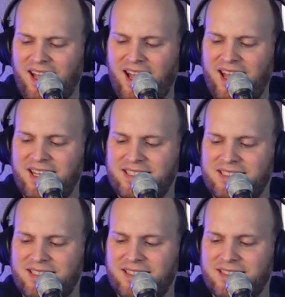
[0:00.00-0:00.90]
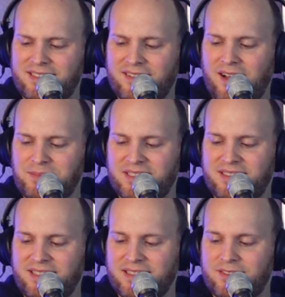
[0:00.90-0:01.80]
The
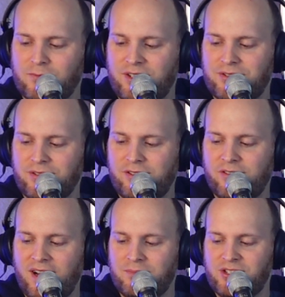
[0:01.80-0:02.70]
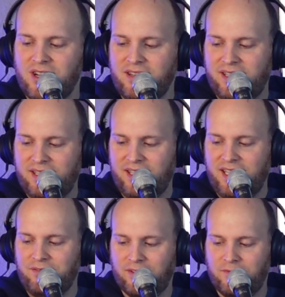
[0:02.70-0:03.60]
synopsis is, when true crime junkie
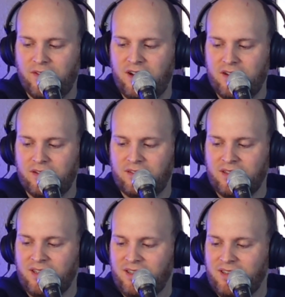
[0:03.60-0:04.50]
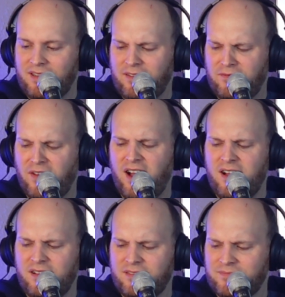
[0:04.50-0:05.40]
Eva Va